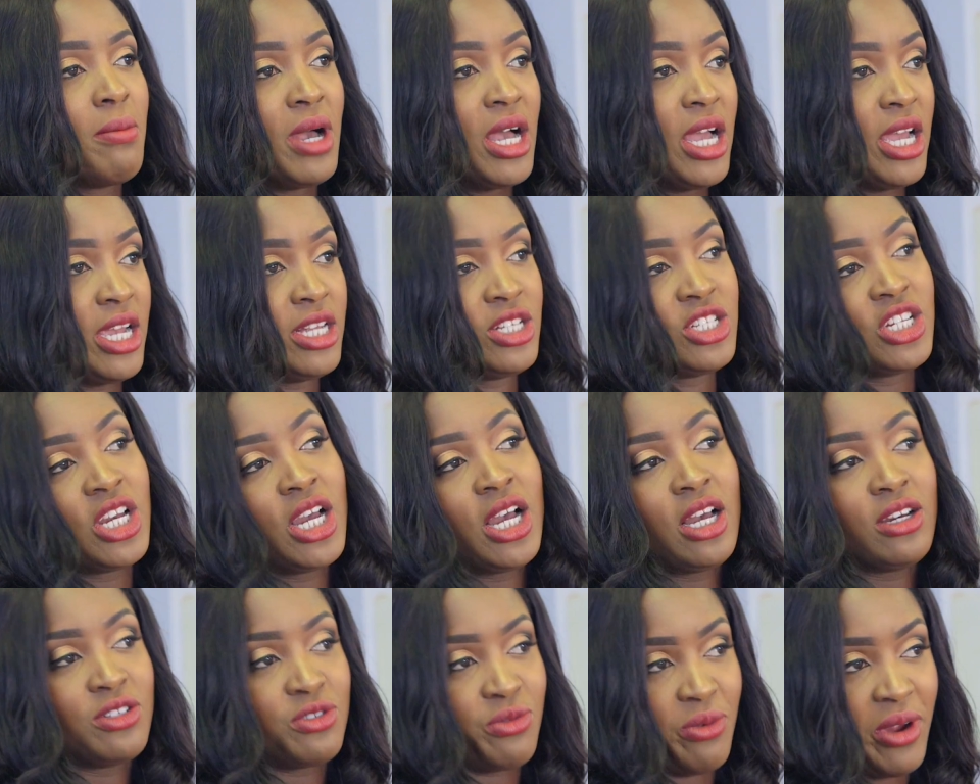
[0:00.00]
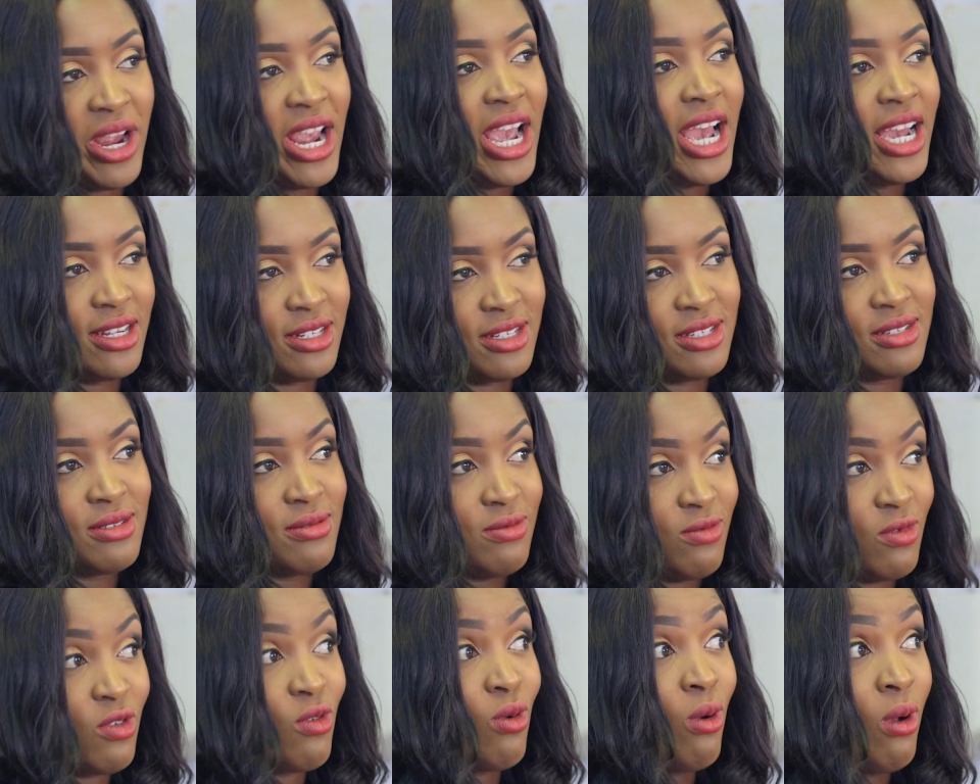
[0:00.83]
my child
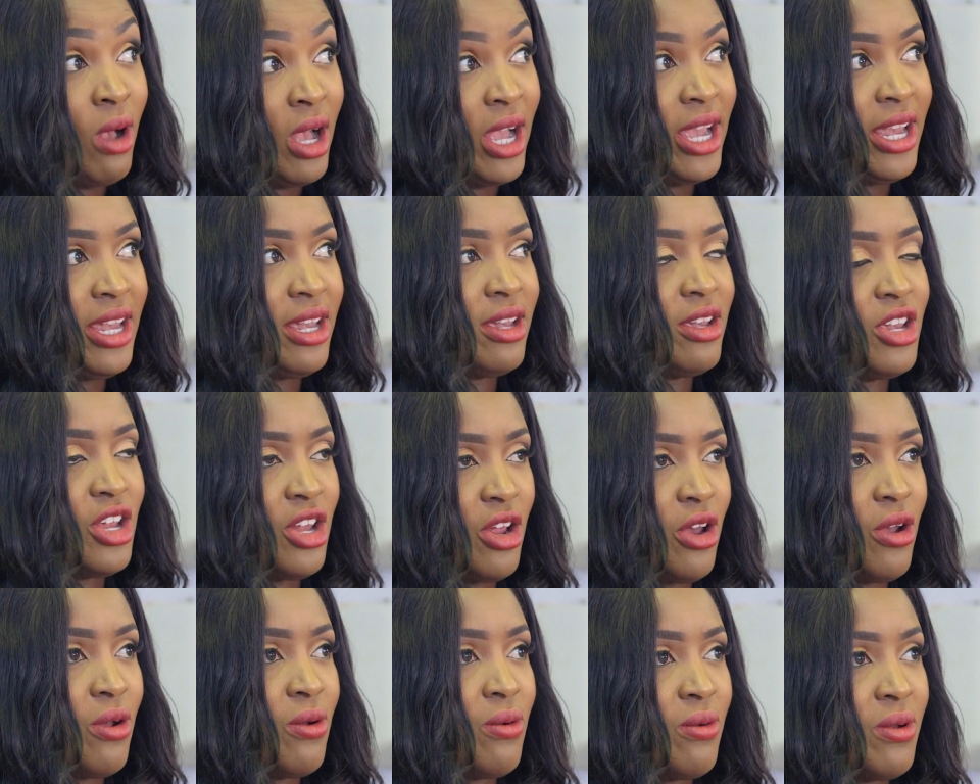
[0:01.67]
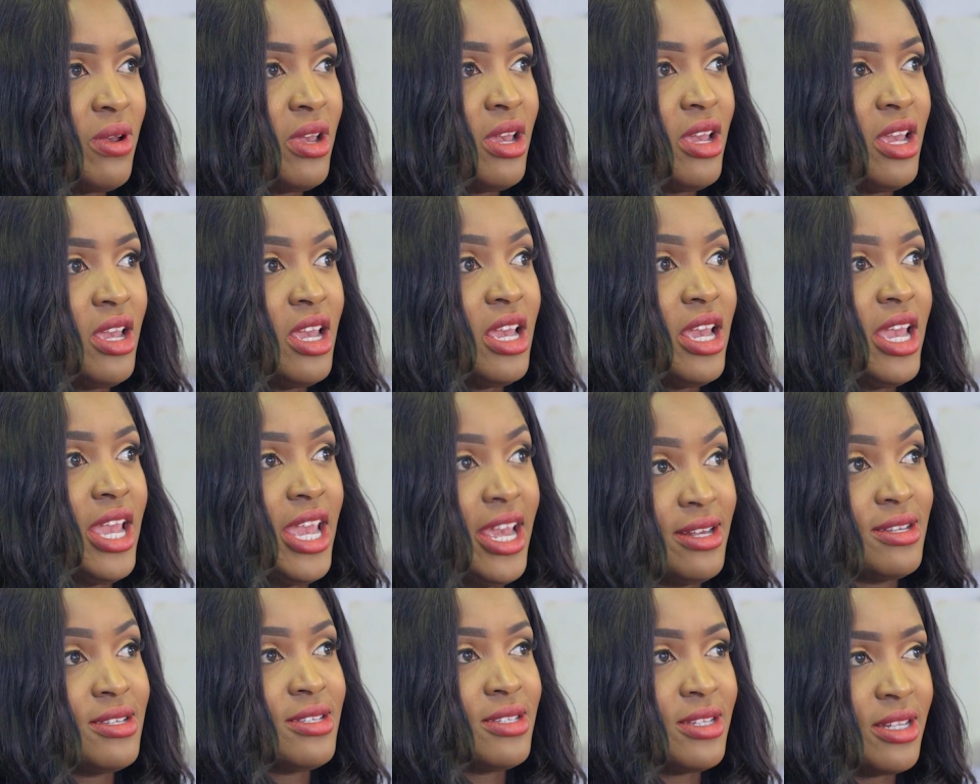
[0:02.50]
reacts quite,
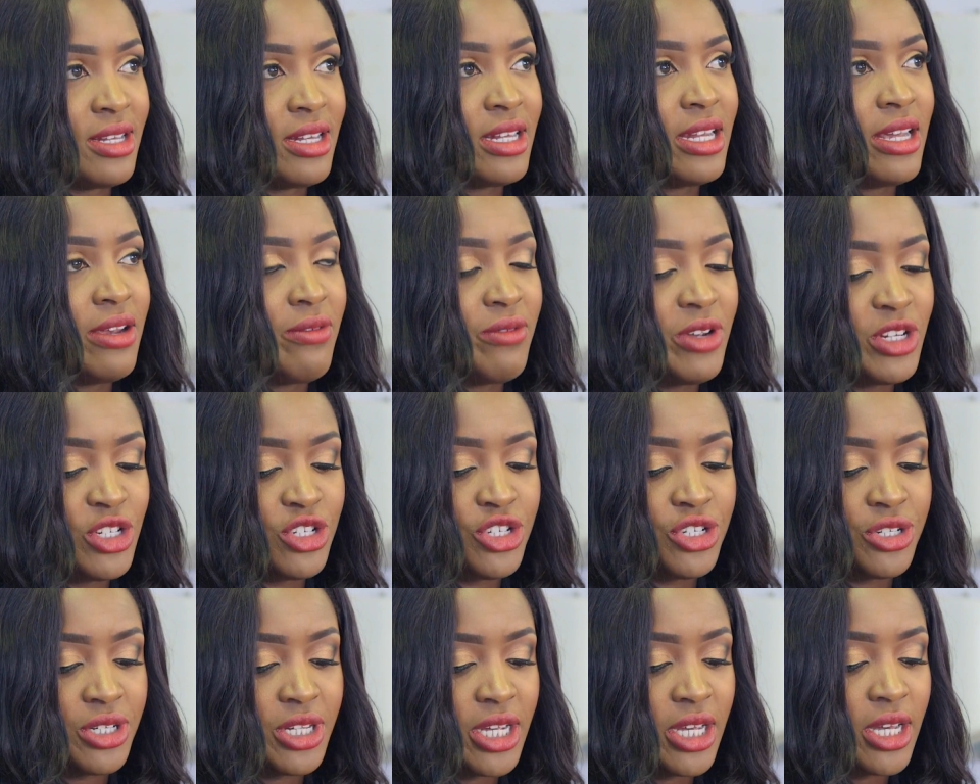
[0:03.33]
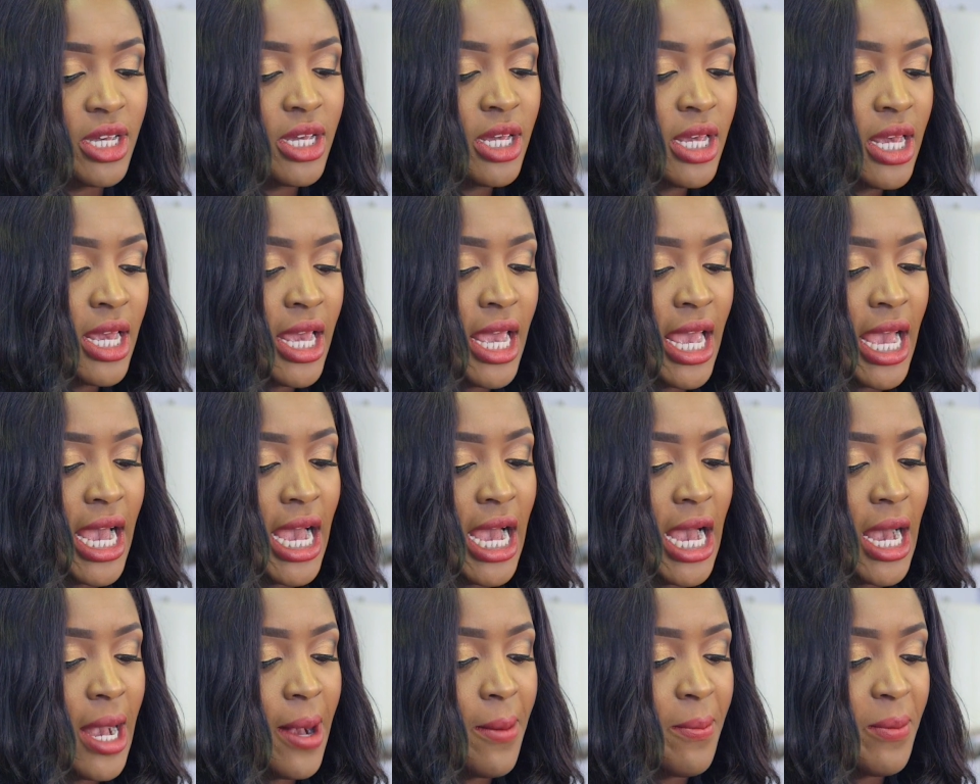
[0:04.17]
instantly with sugar.
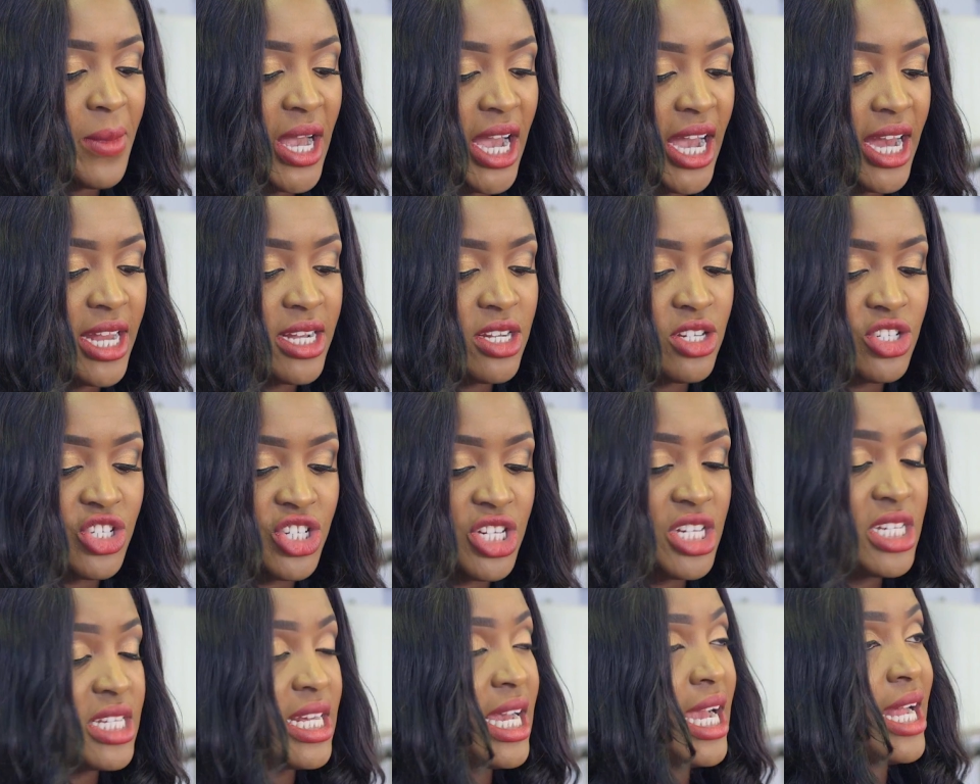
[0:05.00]
And she's